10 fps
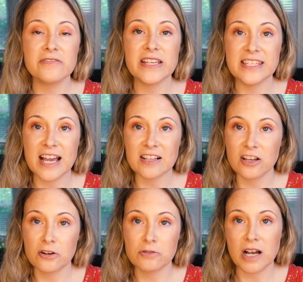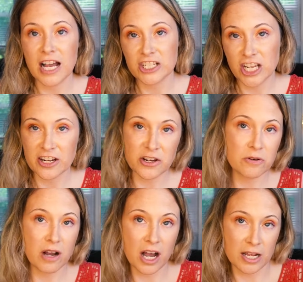yellow
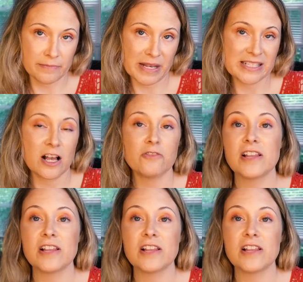eyeshadow on myself,